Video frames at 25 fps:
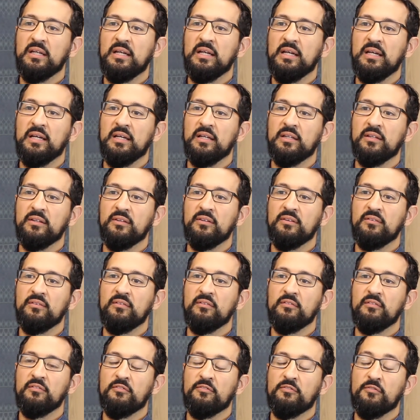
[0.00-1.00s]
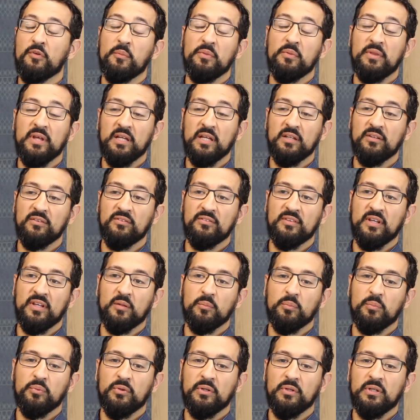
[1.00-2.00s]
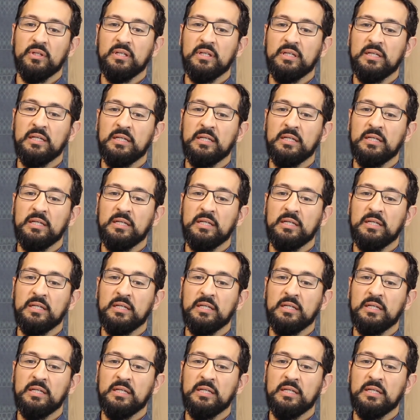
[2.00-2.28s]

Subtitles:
and from that standpoint,